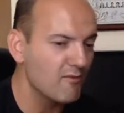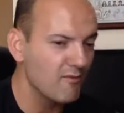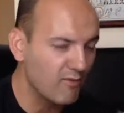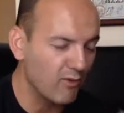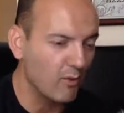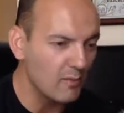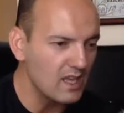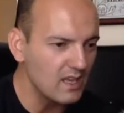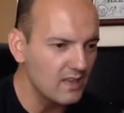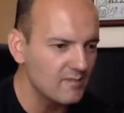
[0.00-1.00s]
For
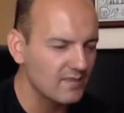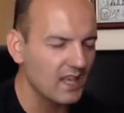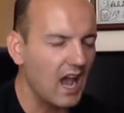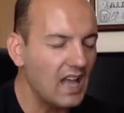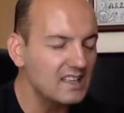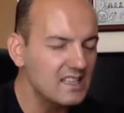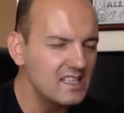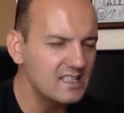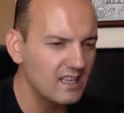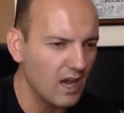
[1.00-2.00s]
me, I
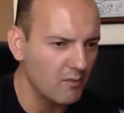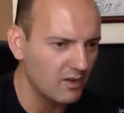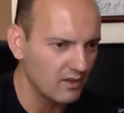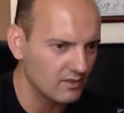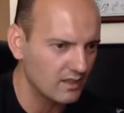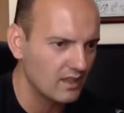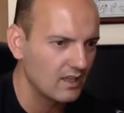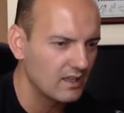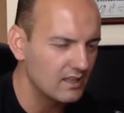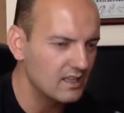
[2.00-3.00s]
discovered
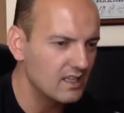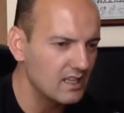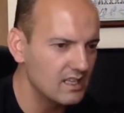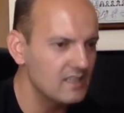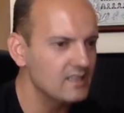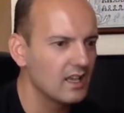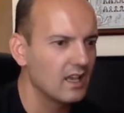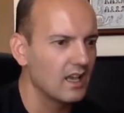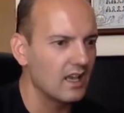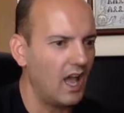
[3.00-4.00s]
this
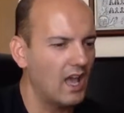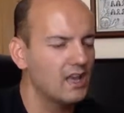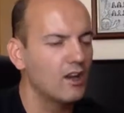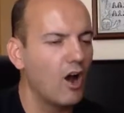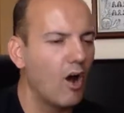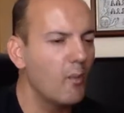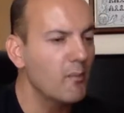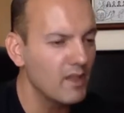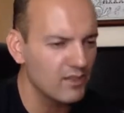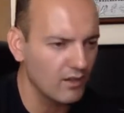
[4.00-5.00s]
kind of
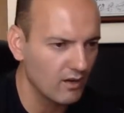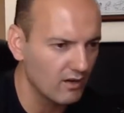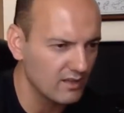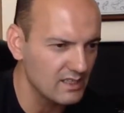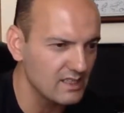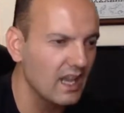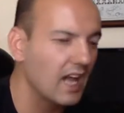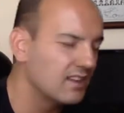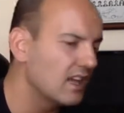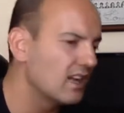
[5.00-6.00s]
methodology,
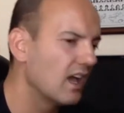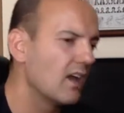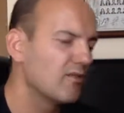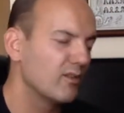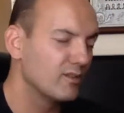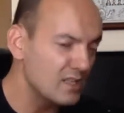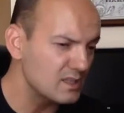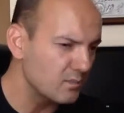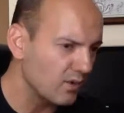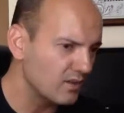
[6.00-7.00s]
and then from this
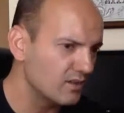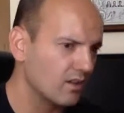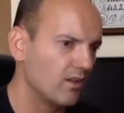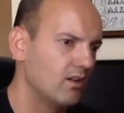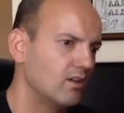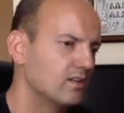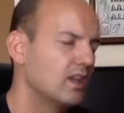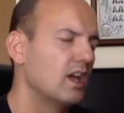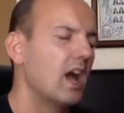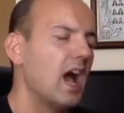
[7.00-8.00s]
point on,
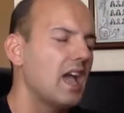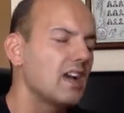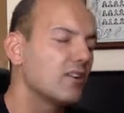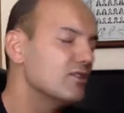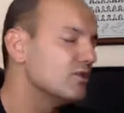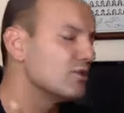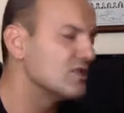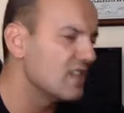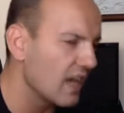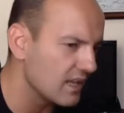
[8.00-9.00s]
I am going to
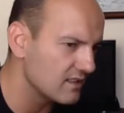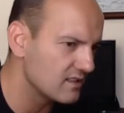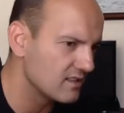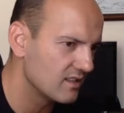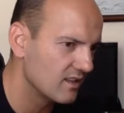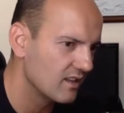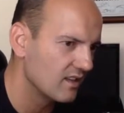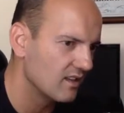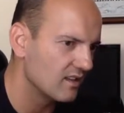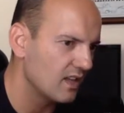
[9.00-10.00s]
change
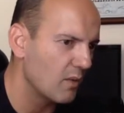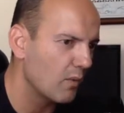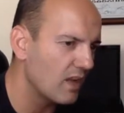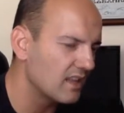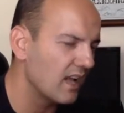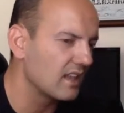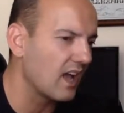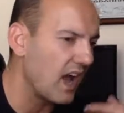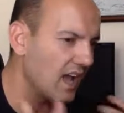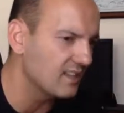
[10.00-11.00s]
the way that
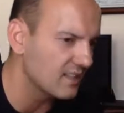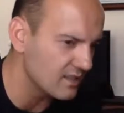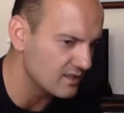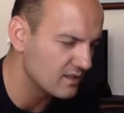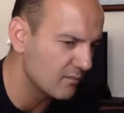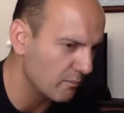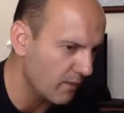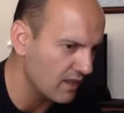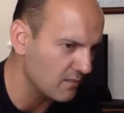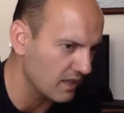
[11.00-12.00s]
I teach
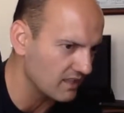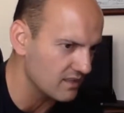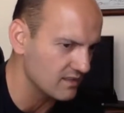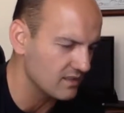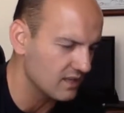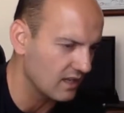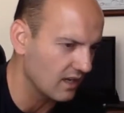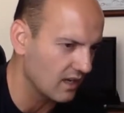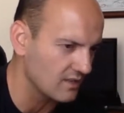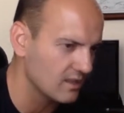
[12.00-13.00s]
mathematics in
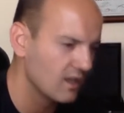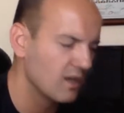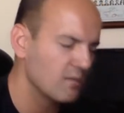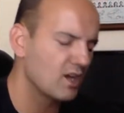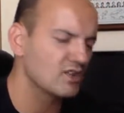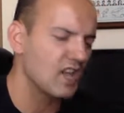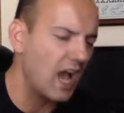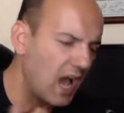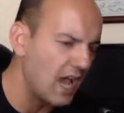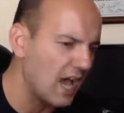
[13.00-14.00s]
class, because
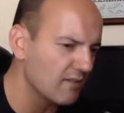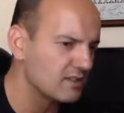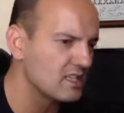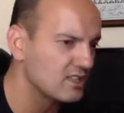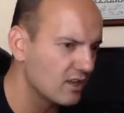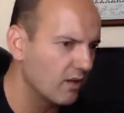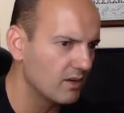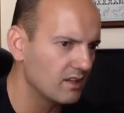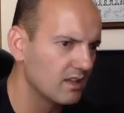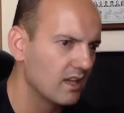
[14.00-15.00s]
I have
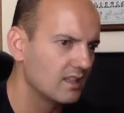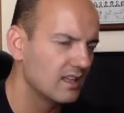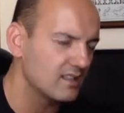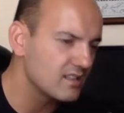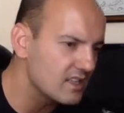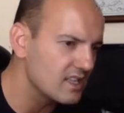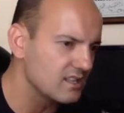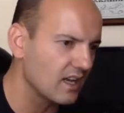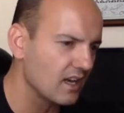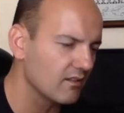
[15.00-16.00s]
discovered that these
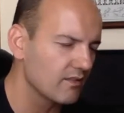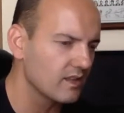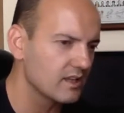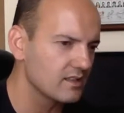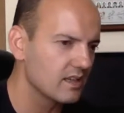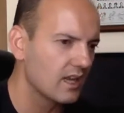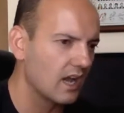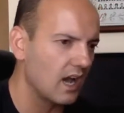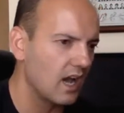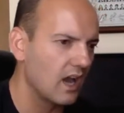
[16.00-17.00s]
kind of things
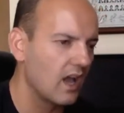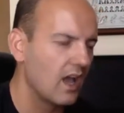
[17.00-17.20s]
are